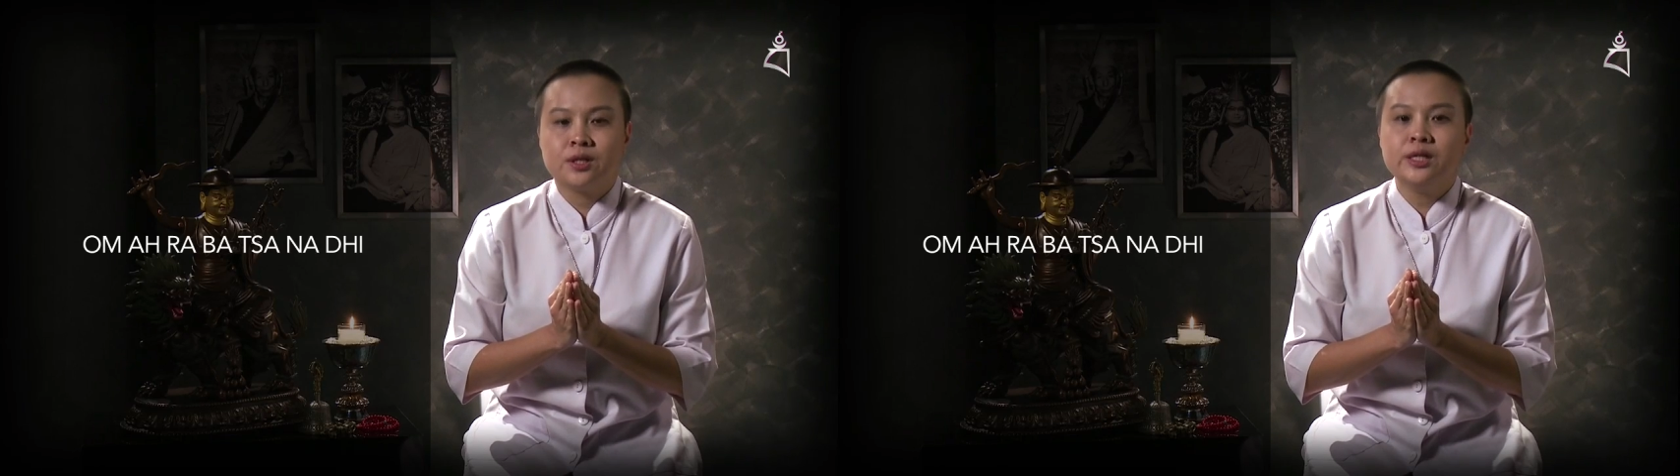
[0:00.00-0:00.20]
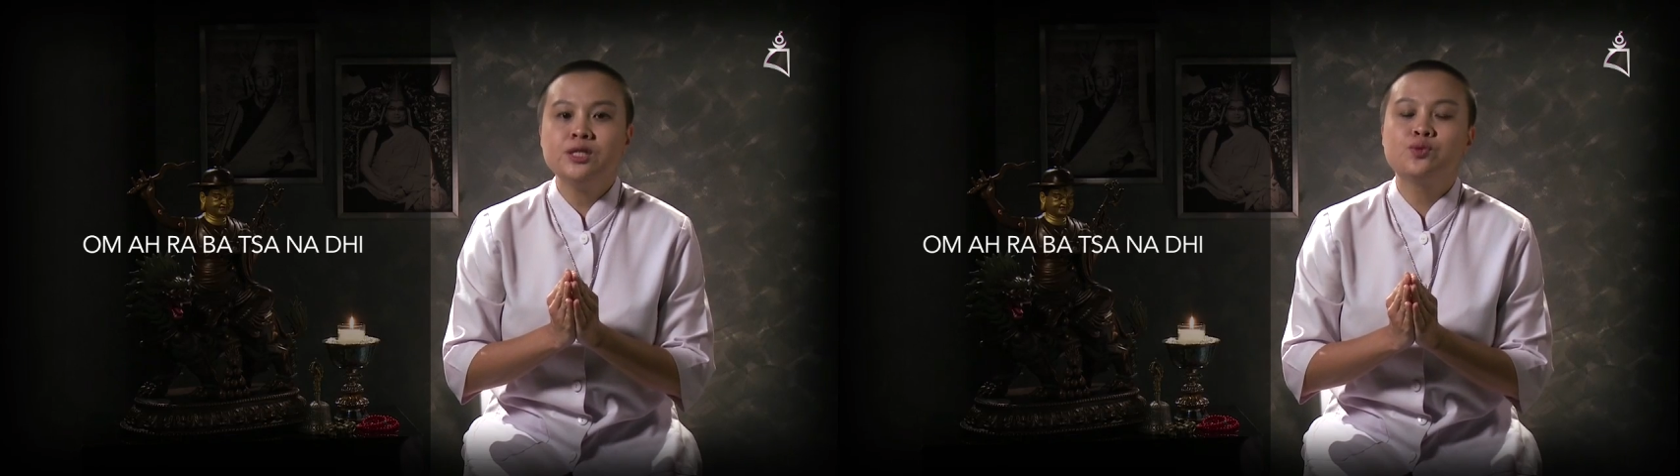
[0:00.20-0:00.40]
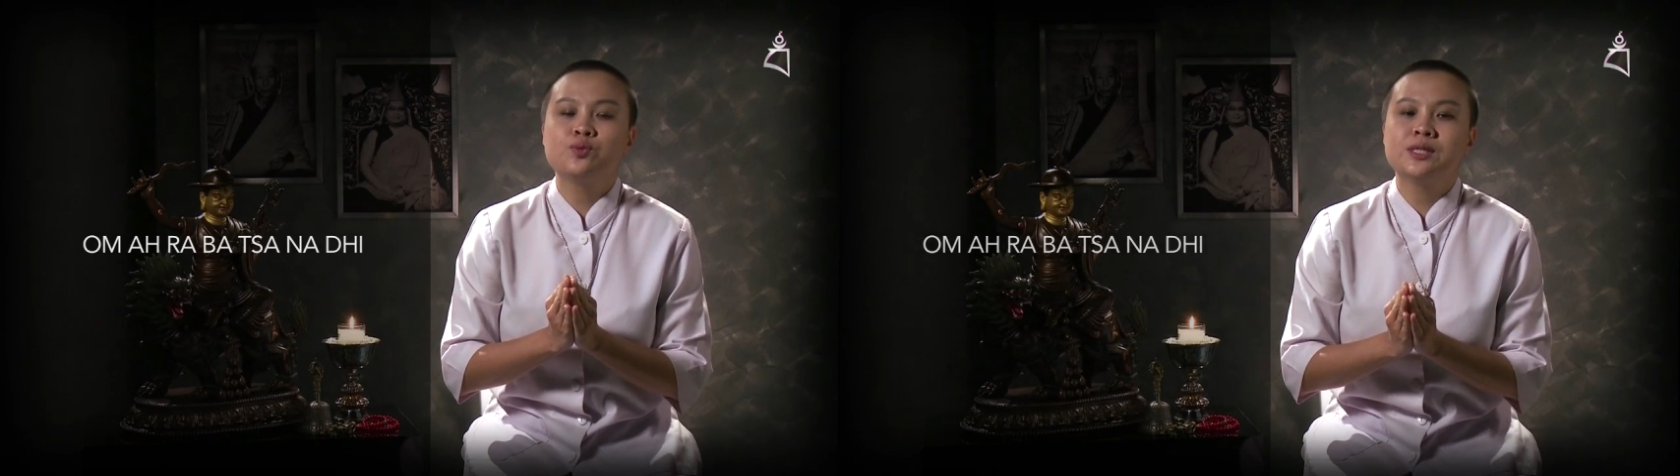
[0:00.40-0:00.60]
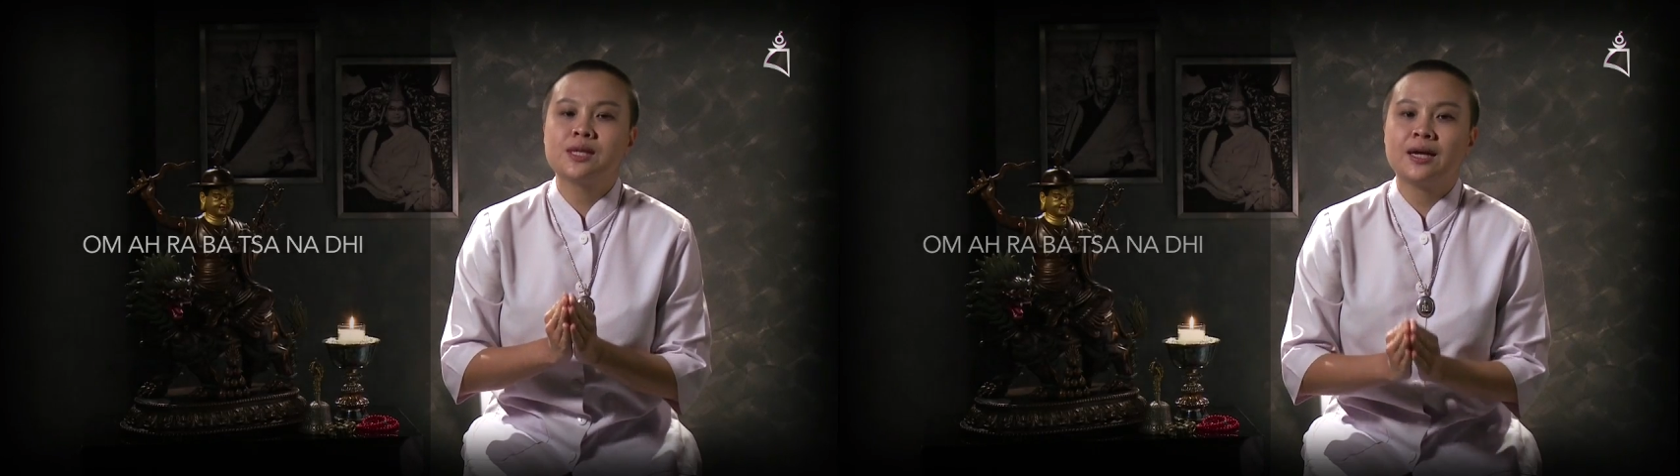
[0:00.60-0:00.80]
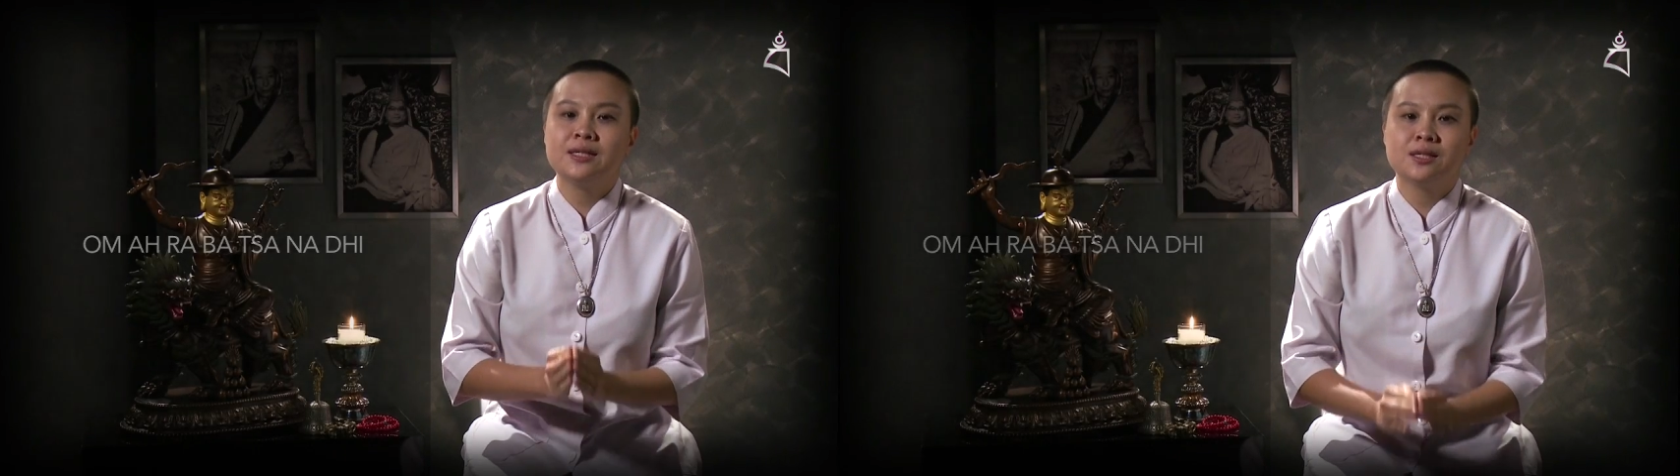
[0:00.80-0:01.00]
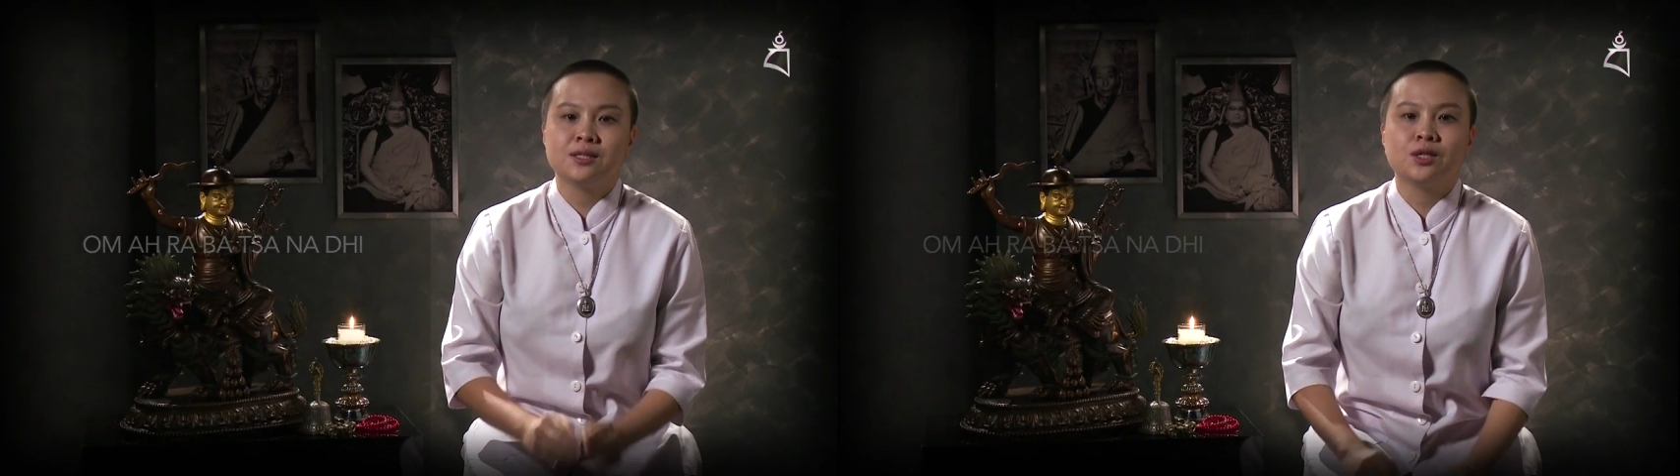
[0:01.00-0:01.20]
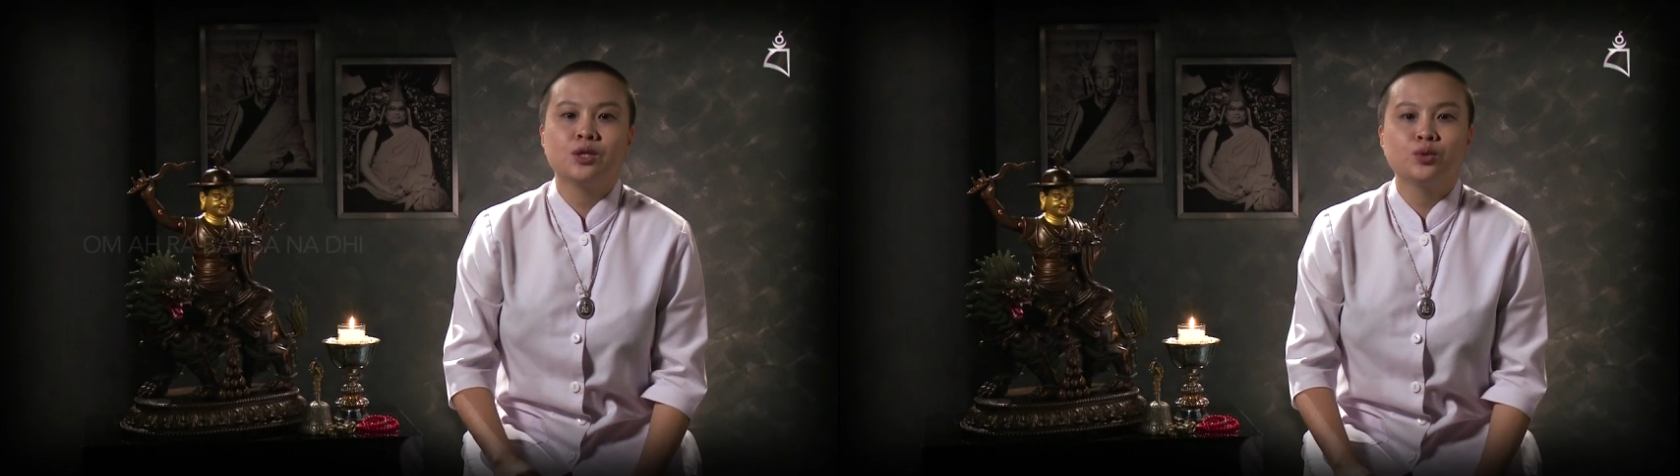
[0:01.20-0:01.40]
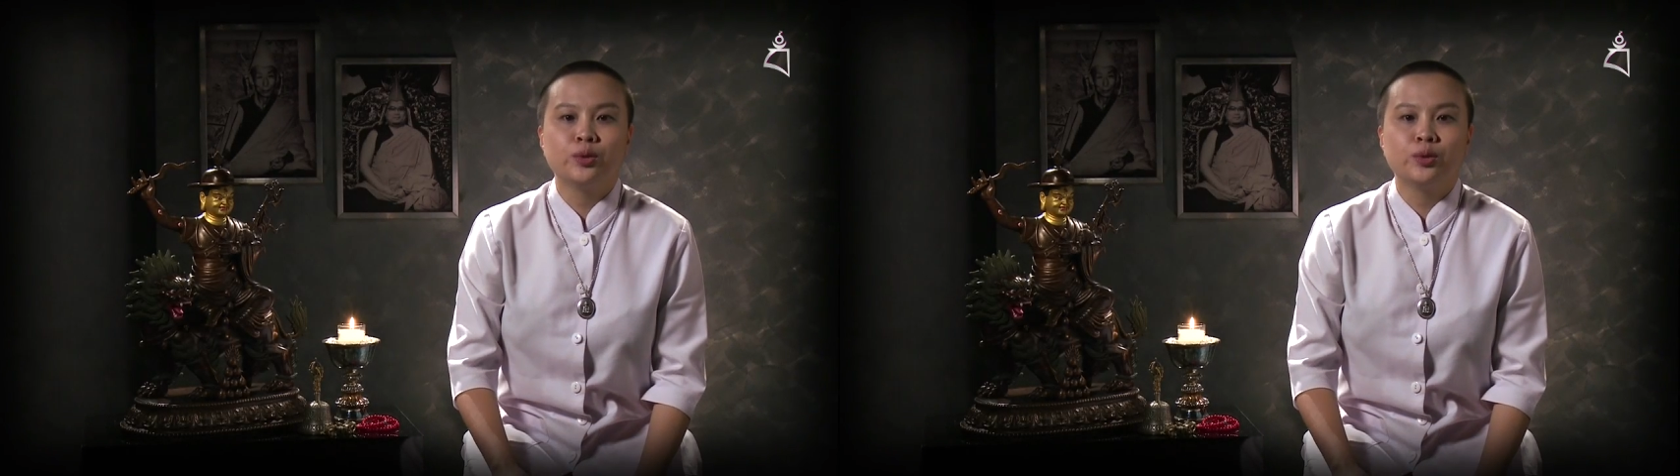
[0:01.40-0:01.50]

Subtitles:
is recited to